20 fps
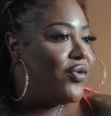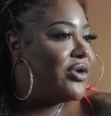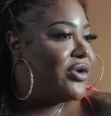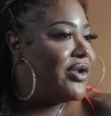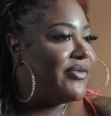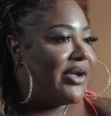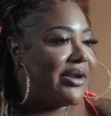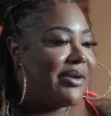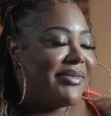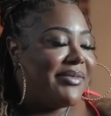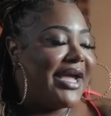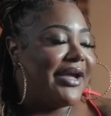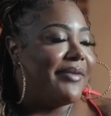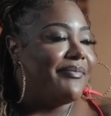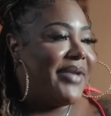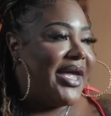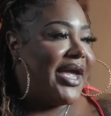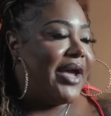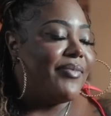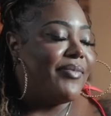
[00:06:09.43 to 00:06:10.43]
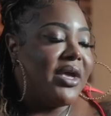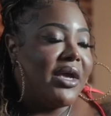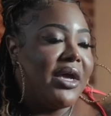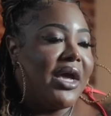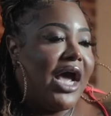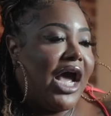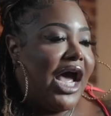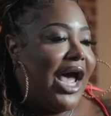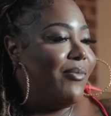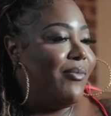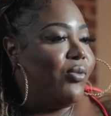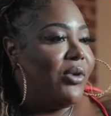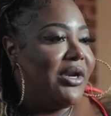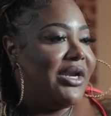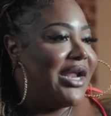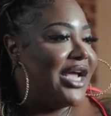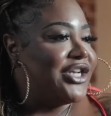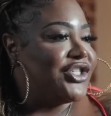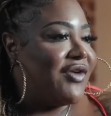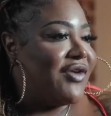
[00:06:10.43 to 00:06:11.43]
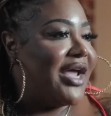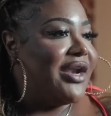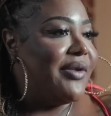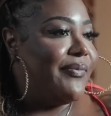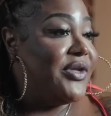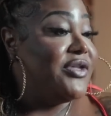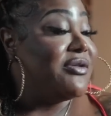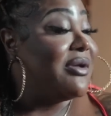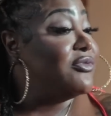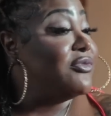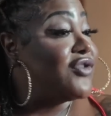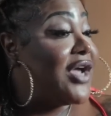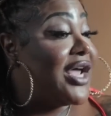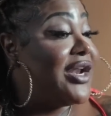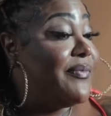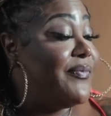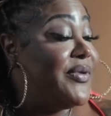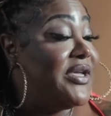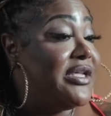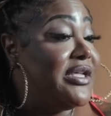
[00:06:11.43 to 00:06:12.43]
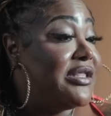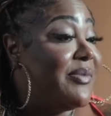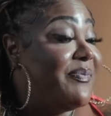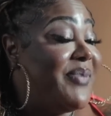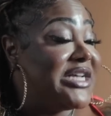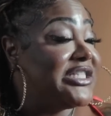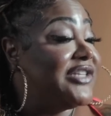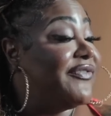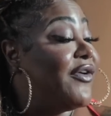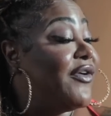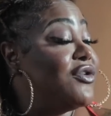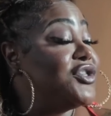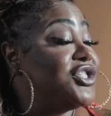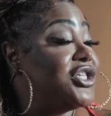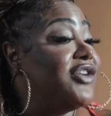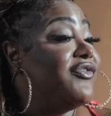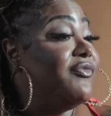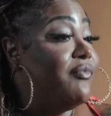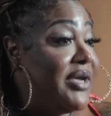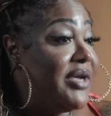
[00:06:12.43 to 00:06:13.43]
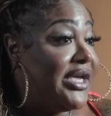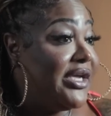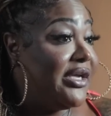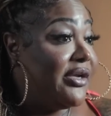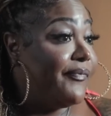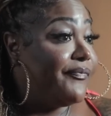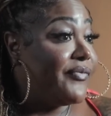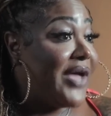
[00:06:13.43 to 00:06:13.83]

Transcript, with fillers: And I'm like, ma'am, I'm really not trying to be you. I'm trying to be the best version of me.